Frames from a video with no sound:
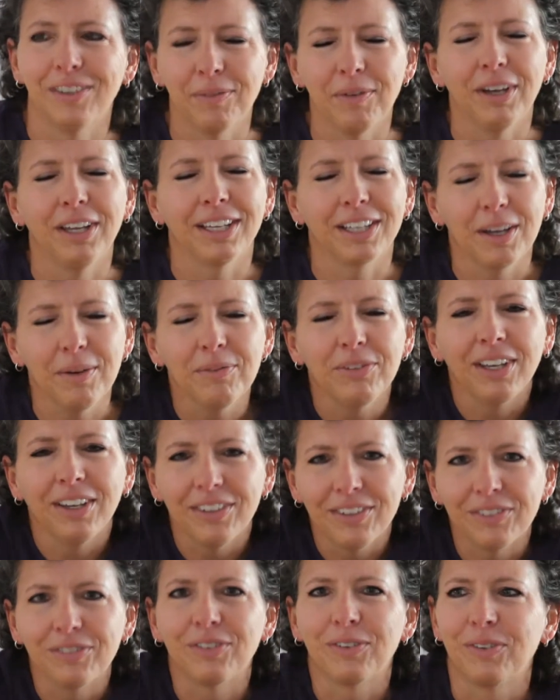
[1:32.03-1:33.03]
it comes
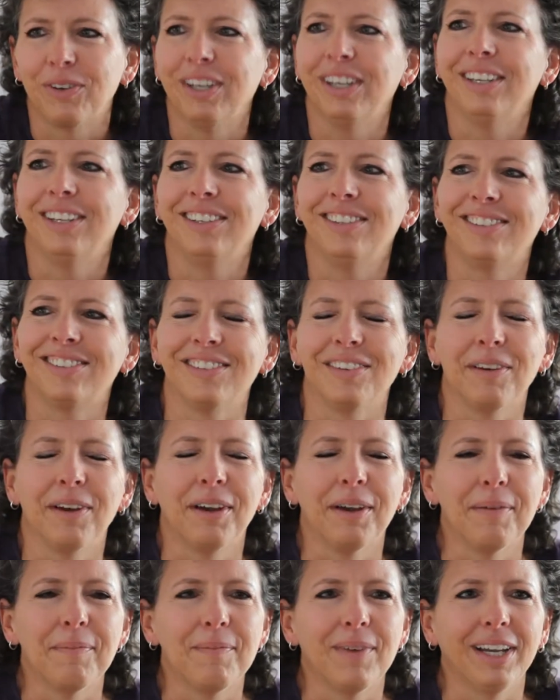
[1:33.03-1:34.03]
out in different ways.
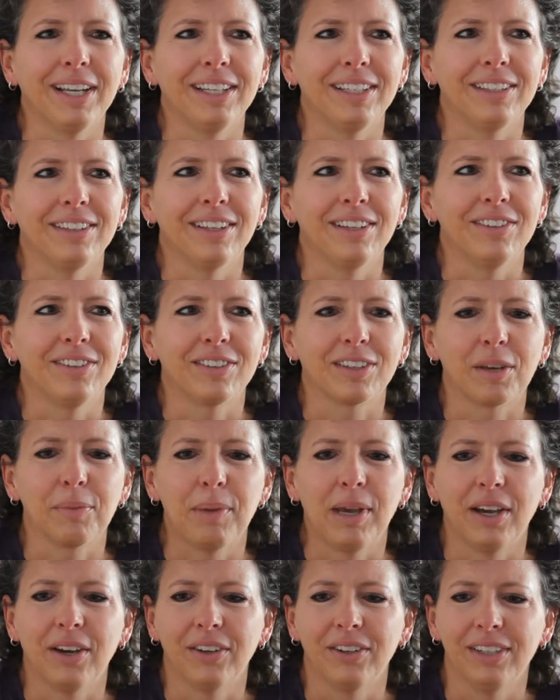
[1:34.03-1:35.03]
Mine tends to
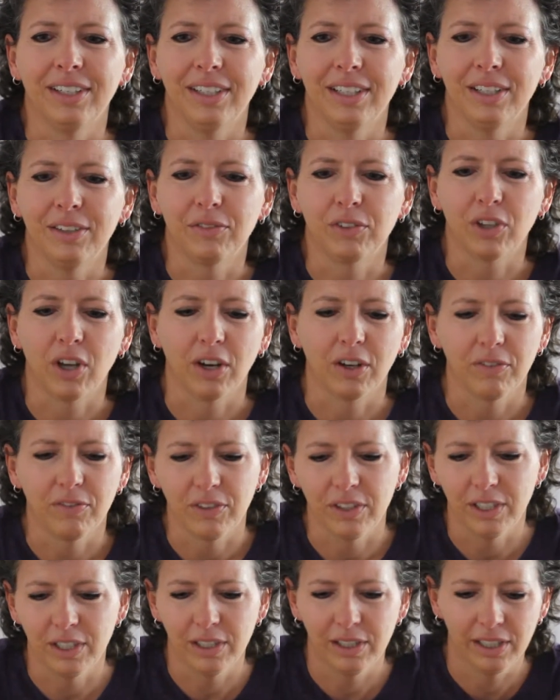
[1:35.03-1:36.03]
come out in
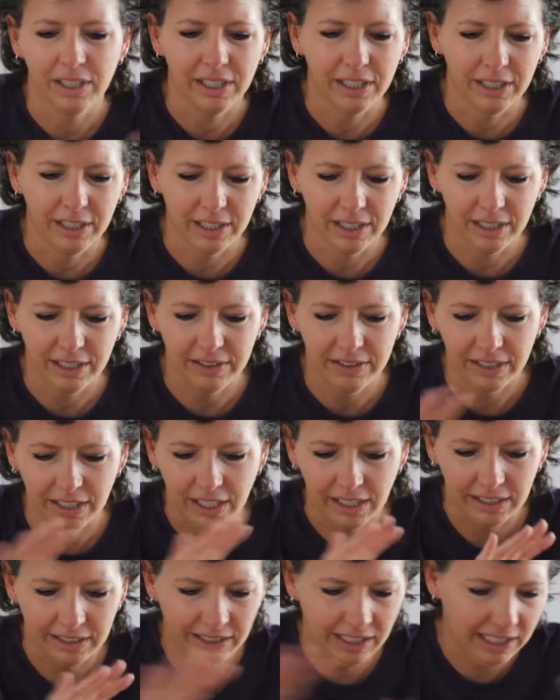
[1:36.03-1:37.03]
photography and anything
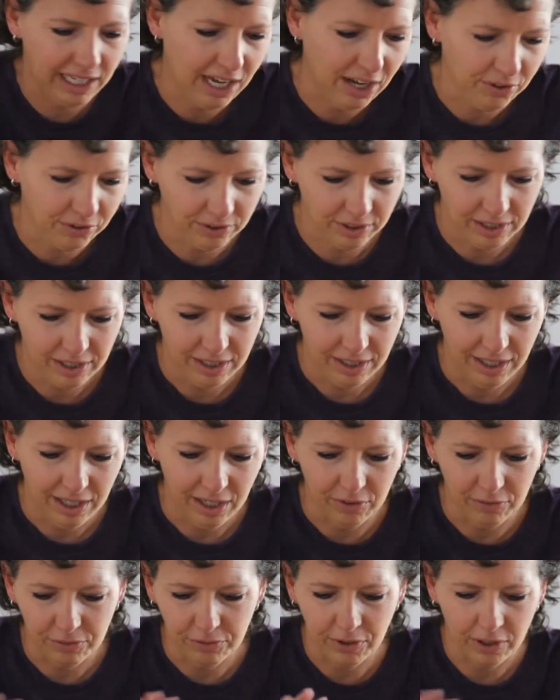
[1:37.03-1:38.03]
I can lay out
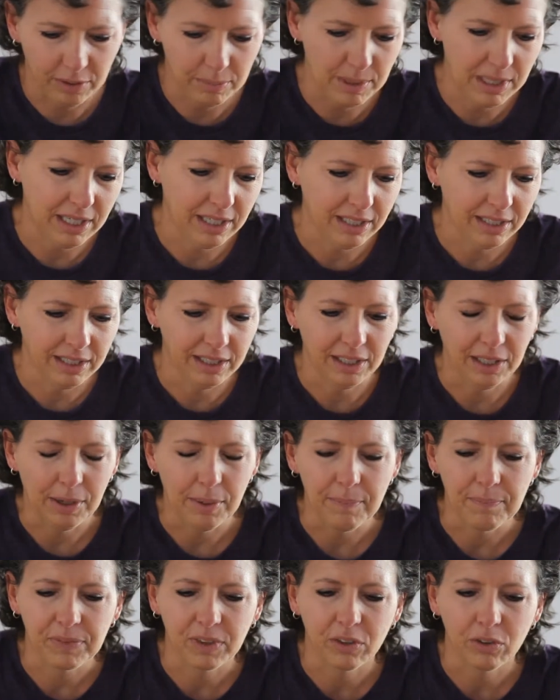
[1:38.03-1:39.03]
in front of me.
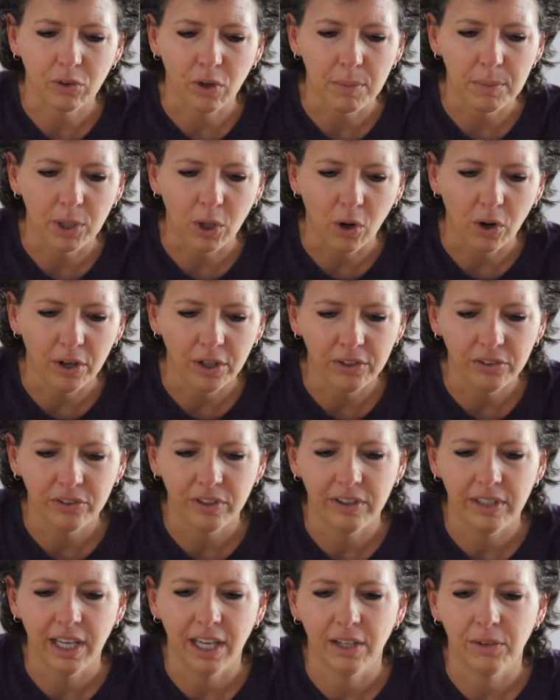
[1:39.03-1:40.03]
So I'm an artist
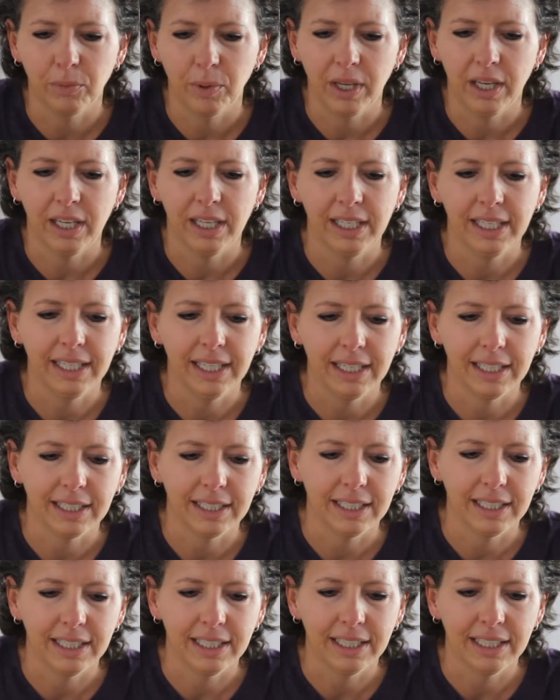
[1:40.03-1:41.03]
in that way.
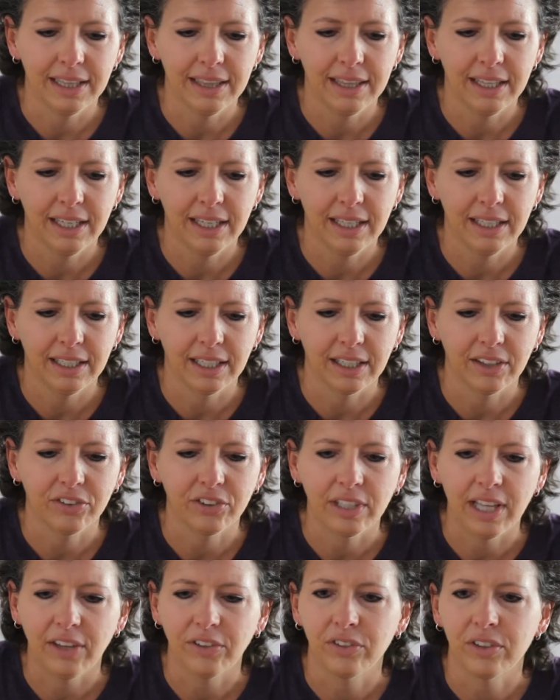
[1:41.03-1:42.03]
And then I guess
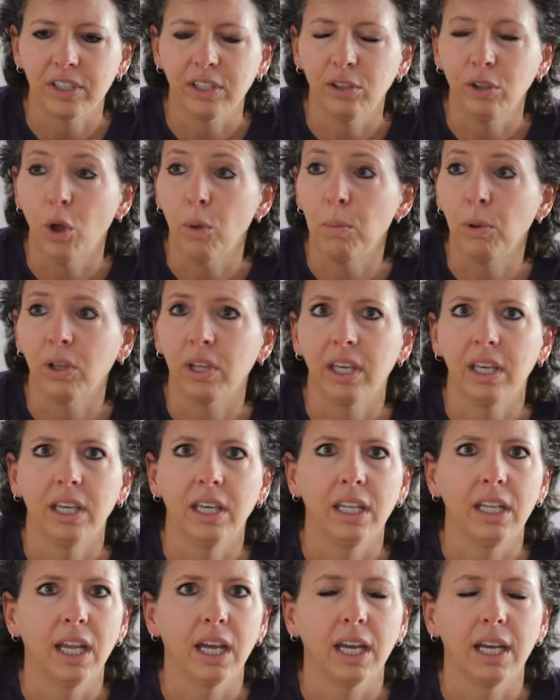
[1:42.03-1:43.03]
the last thing, global
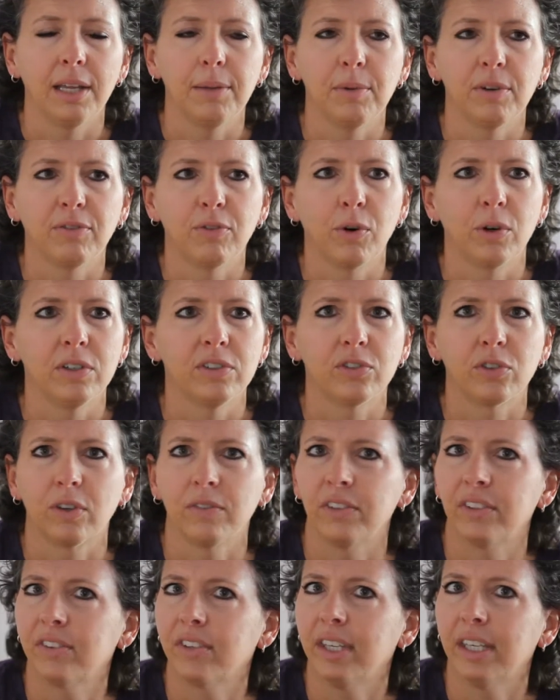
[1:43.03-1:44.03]
kid. I am a foreign
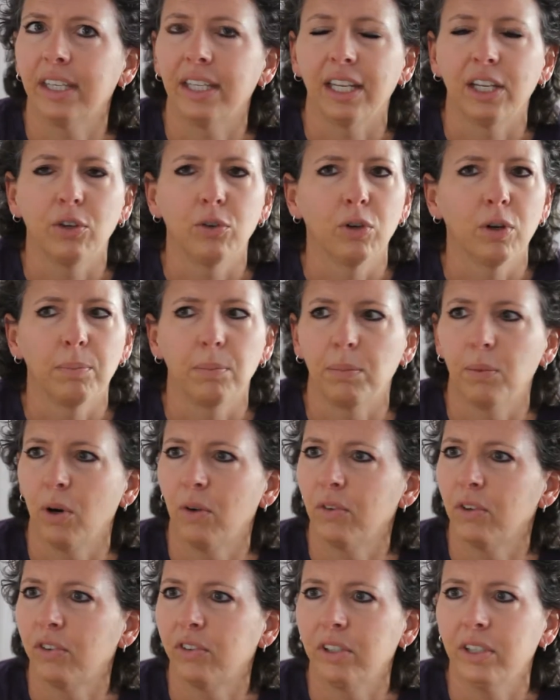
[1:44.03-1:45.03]
service kid. I grew up
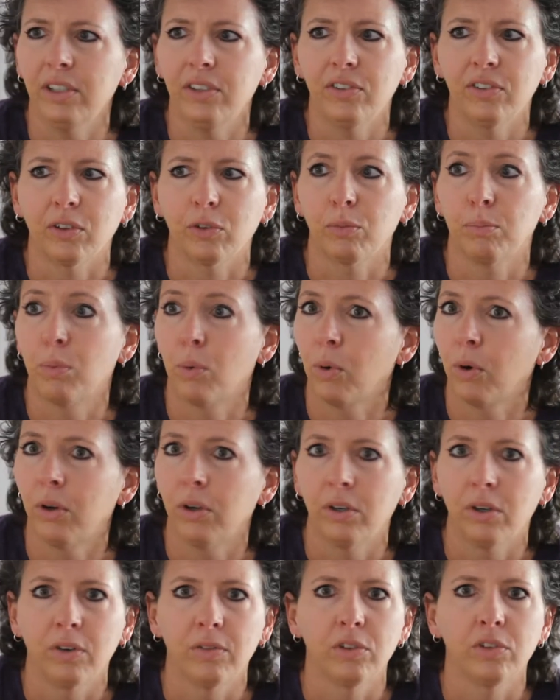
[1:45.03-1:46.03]
overseas. I was
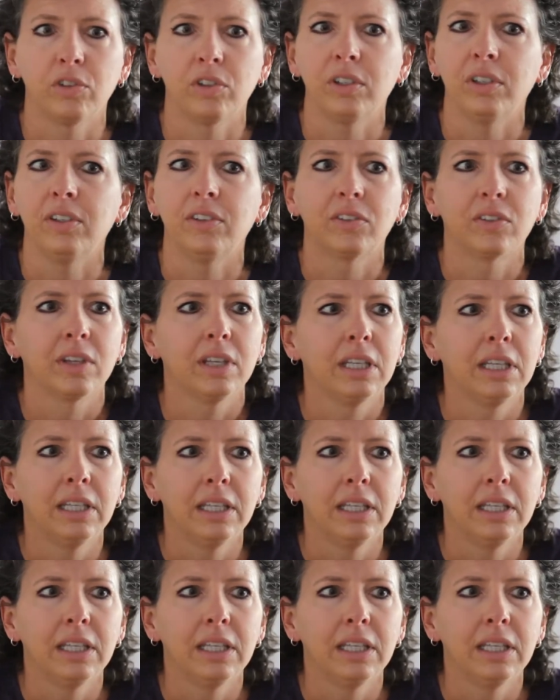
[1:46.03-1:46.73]
born overseas,